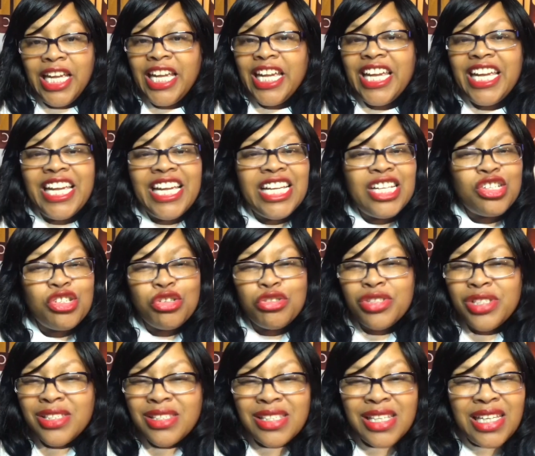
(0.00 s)

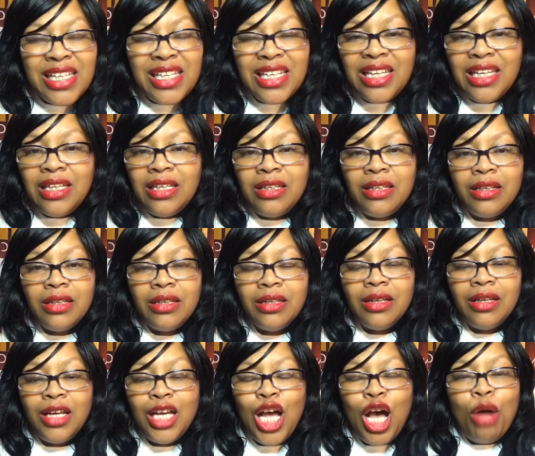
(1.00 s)
interceding,
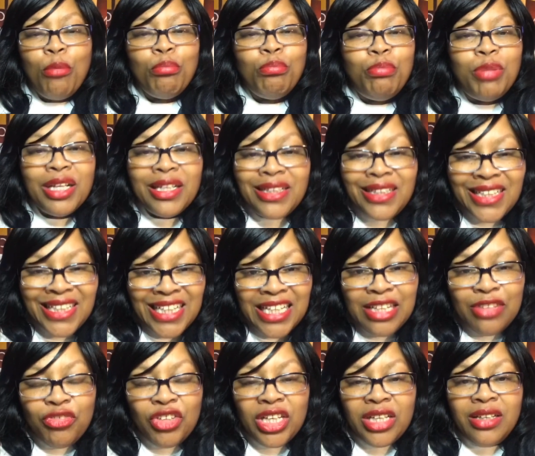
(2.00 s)

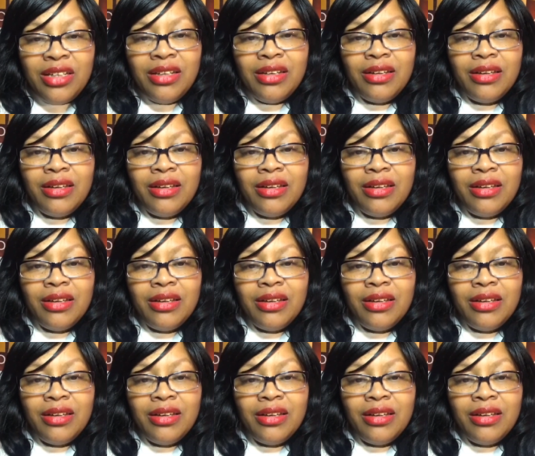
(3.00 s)
believing,